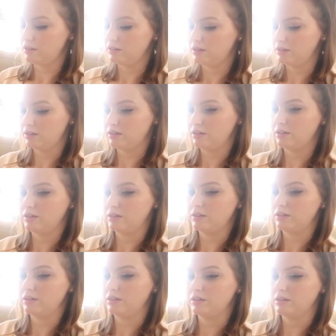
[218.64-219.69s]

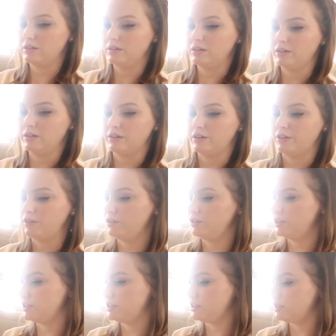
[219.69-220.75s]
You know, you
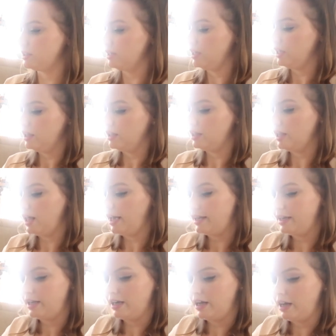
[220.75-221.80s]
just
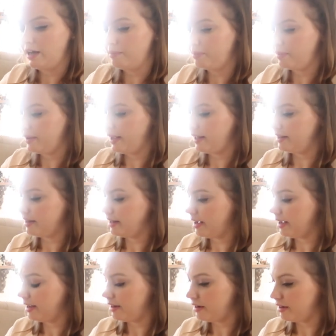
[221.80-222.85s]
line it up, and
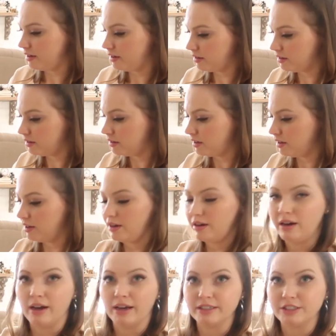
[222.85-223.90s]
then
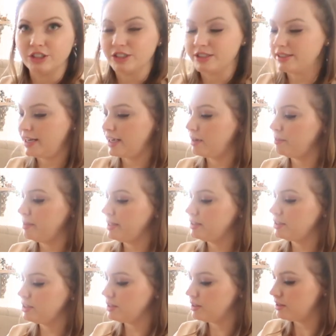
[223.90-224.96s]
I just take a
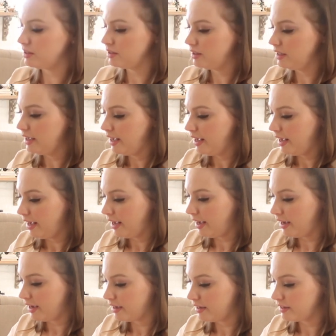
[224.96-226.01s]
pencil
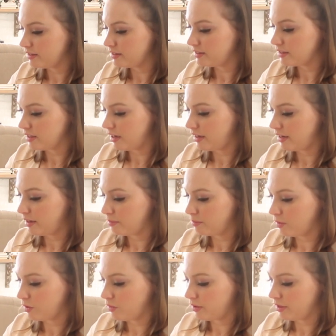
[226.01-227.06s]
and I
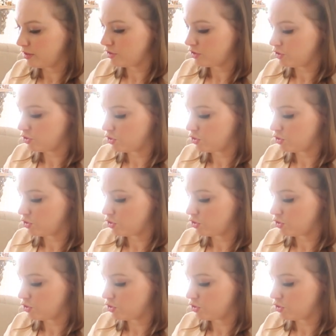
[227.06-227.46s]
am going to